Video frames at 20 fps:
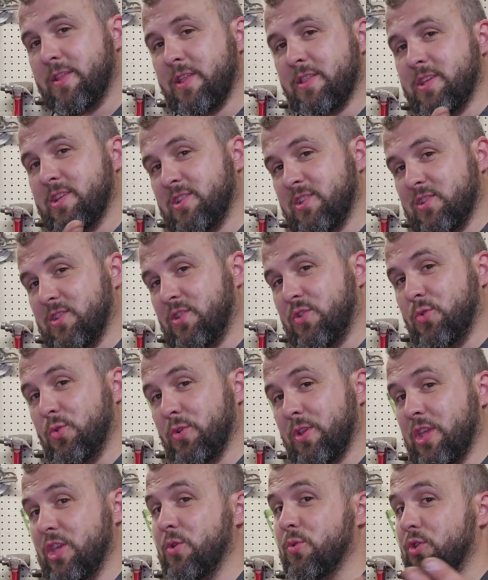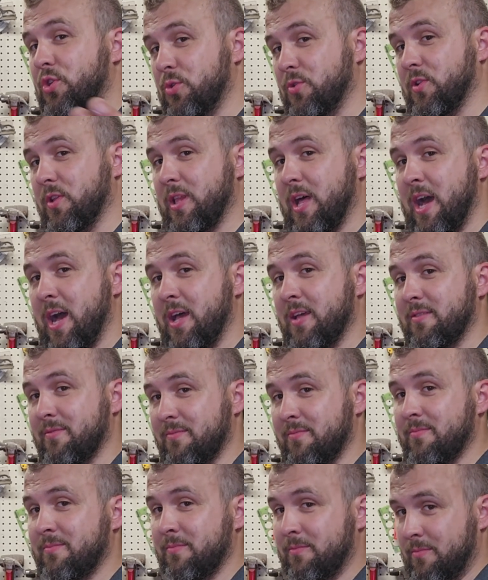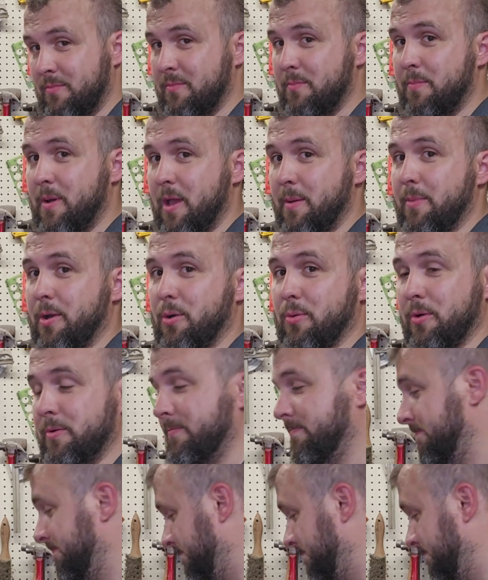that this is a tool that you would use a lot, buy a better one.